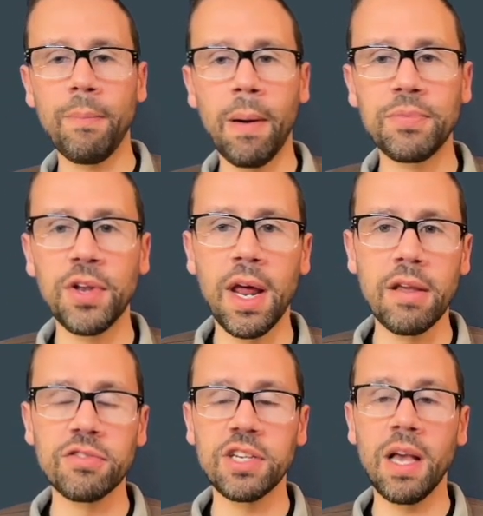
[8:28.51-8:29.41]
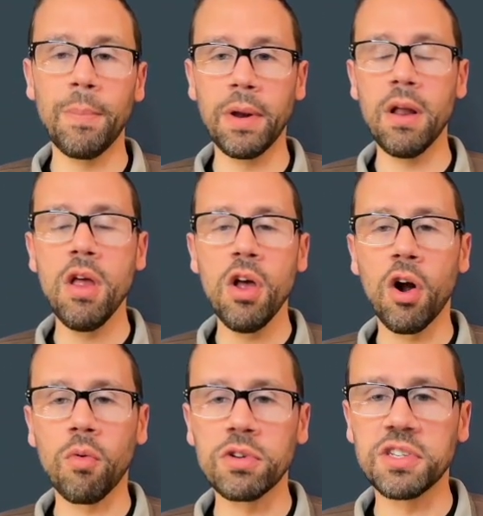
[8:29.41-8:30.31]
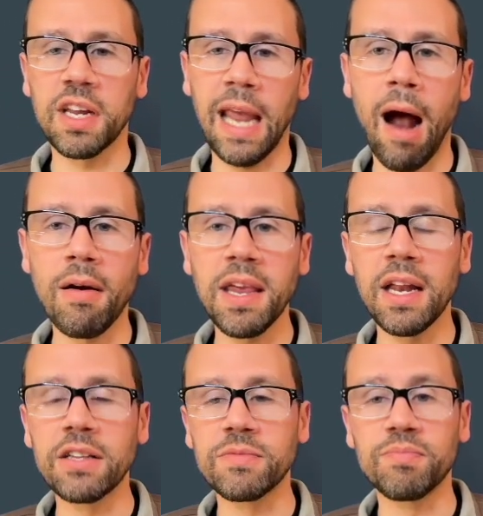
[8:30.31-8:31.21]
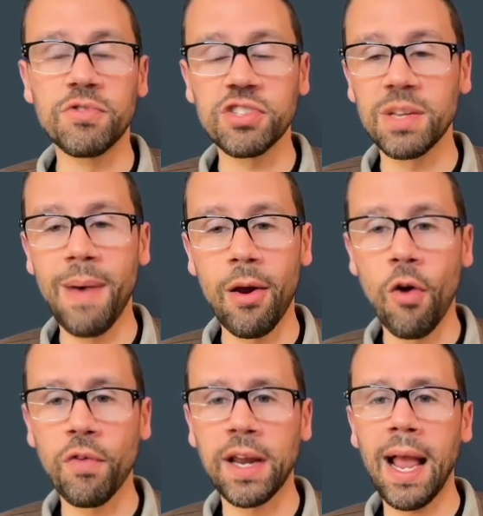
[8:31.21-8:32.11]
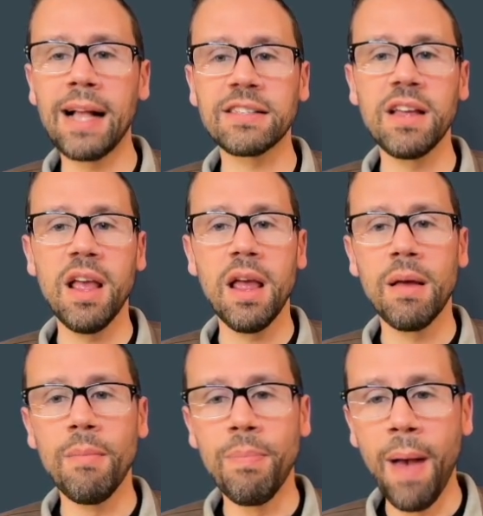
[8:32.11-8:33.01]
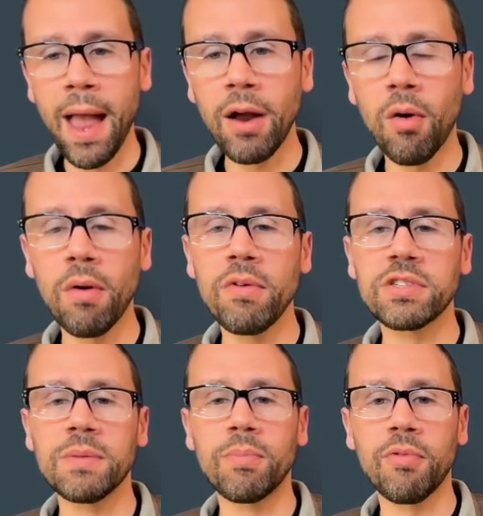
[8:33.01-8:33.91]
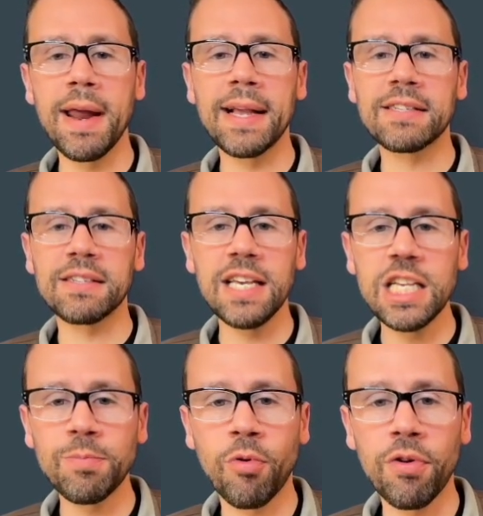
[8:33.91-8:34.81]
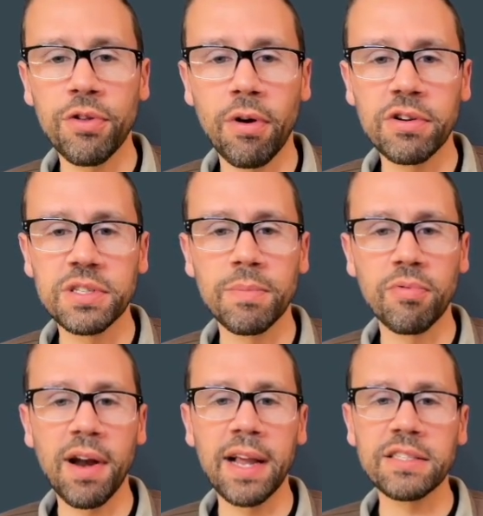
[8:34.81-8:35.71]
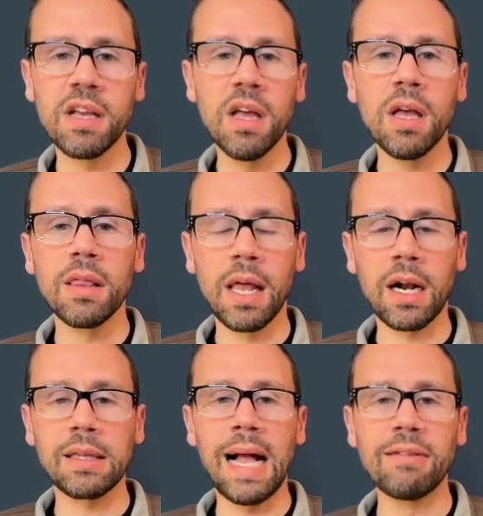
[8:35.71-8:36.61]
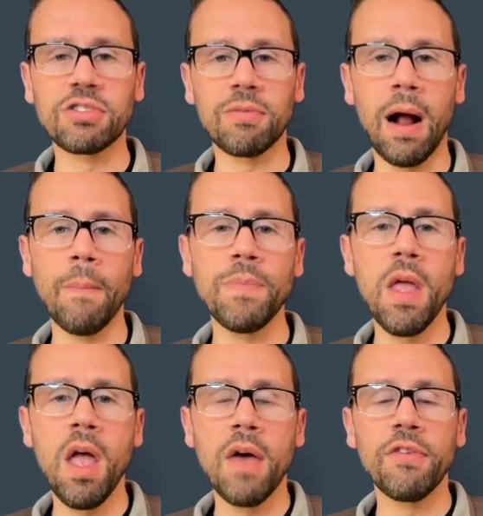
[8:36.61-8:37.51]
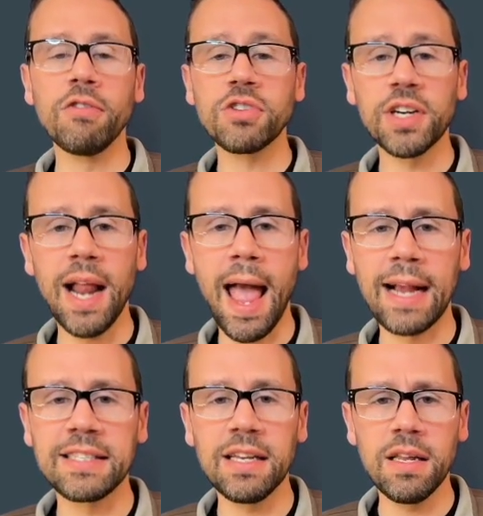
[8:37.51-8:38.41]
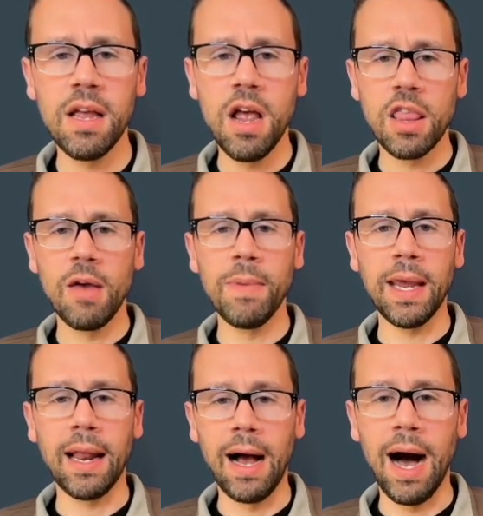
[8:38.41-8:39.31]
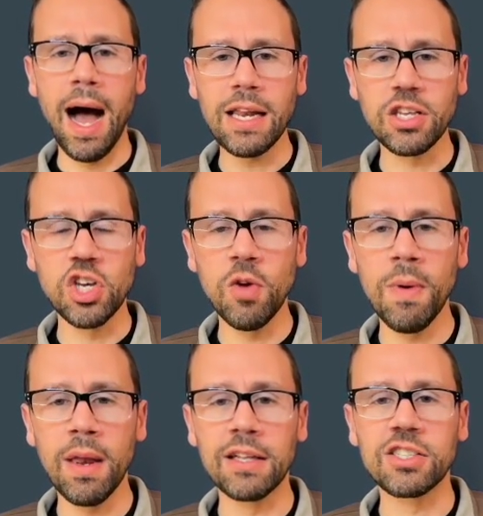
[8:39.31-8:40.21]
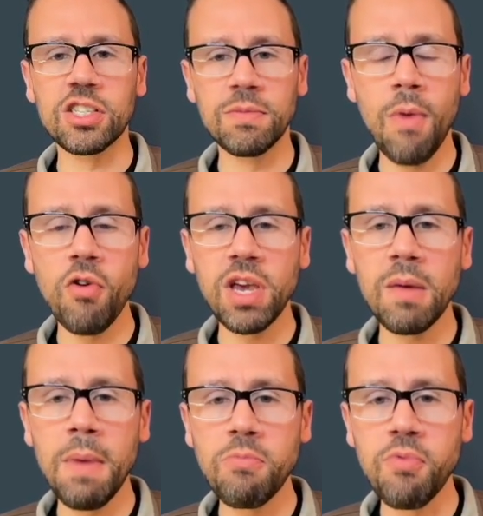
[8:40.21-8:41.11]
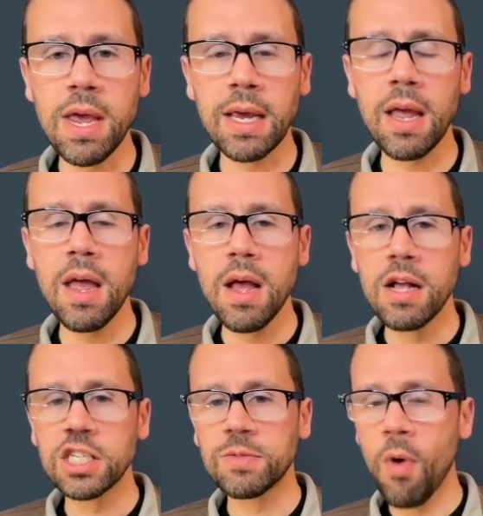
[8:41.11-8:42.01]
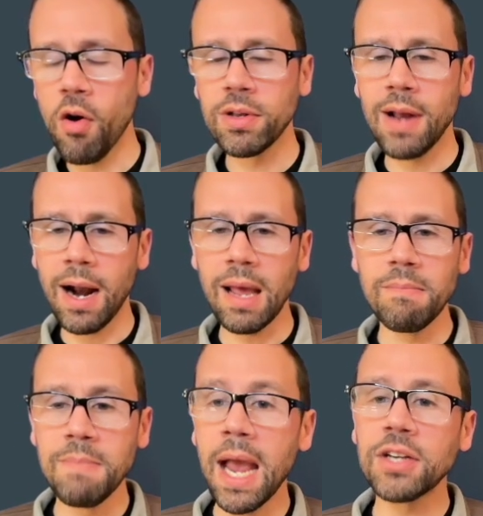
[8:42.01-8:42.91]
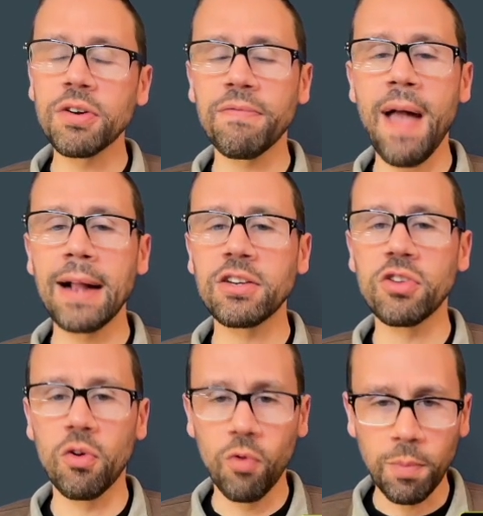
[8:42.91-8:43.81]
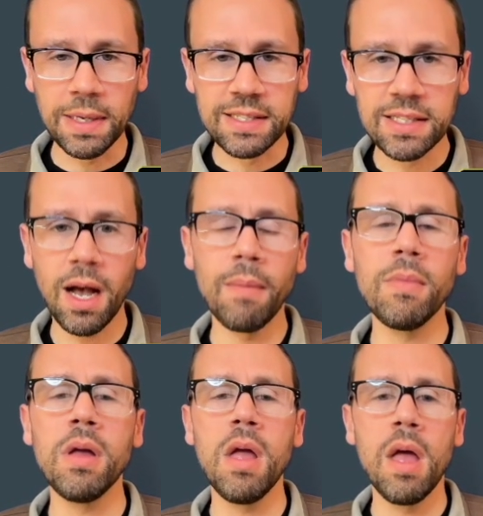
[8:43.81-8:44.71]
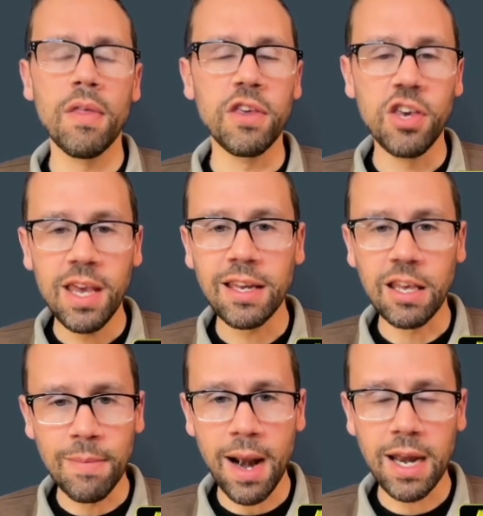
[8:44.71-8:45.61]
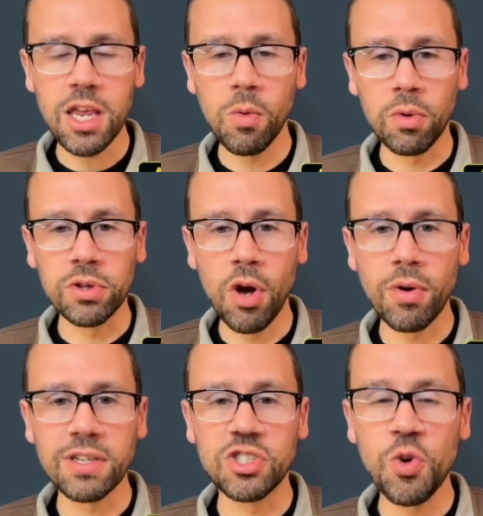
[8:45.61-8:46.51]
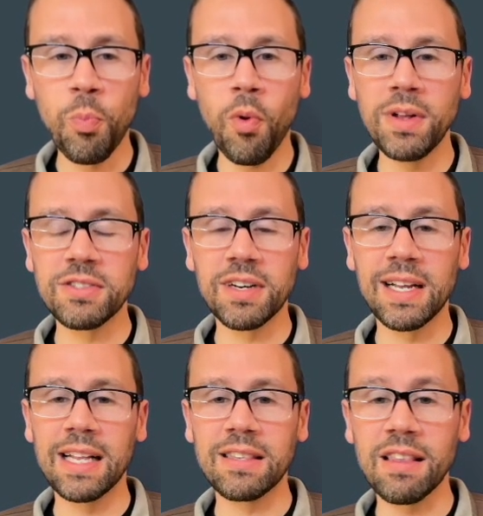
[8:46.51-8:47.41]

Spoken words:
up today. You see up in Aroostook County, it is just about overcast. Bangor, there's some breaks. Eastport, there are some breaks. A lot of clouds around. Those are going to exit. Then we get hot and humid and smoky midweek. Smoke, not a major factor. There will be some. Heat and humidity, you will notice dew points are going to get to